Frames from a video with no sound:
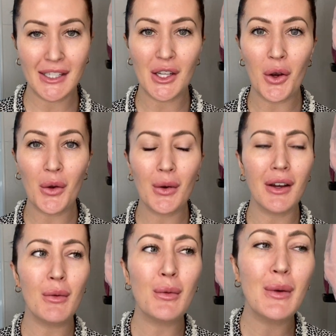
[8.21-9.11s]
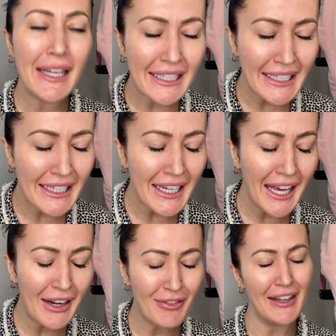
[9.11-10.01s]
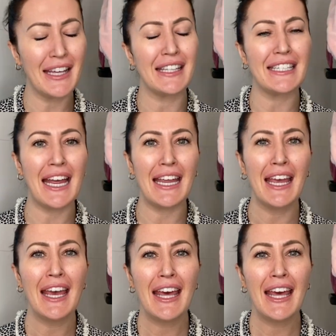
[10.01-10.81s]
So weirdly, I had a friend the other day